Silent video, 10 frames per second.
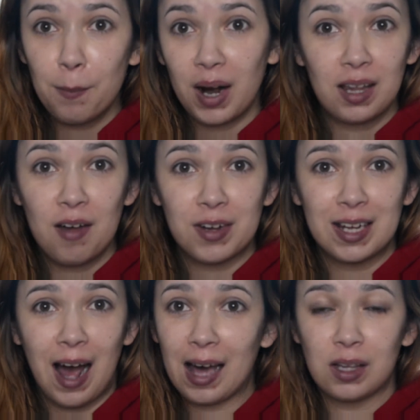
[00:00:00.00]
but I love it.
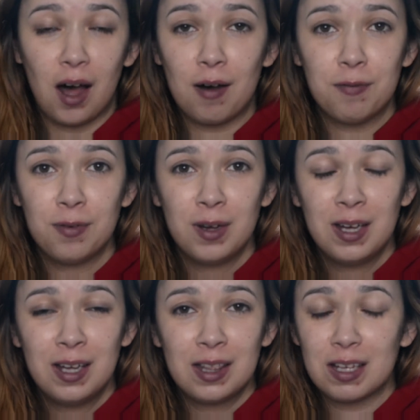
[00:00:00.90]
I love
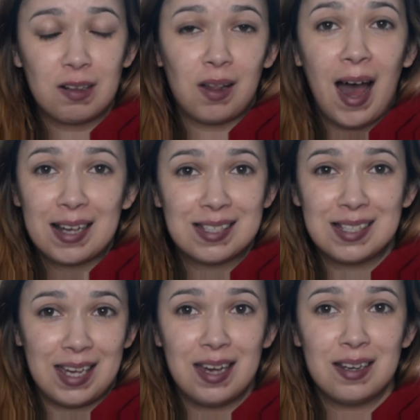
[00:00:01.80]
the glass
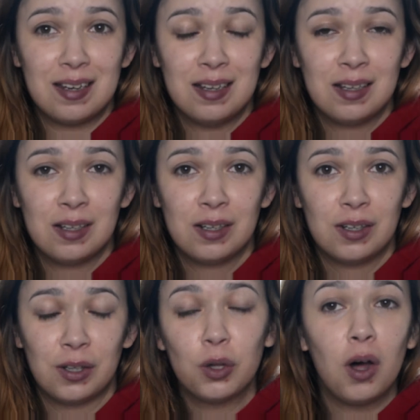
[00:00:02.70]
skin
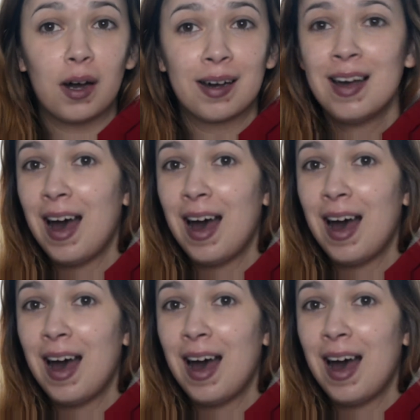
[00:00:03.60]
look.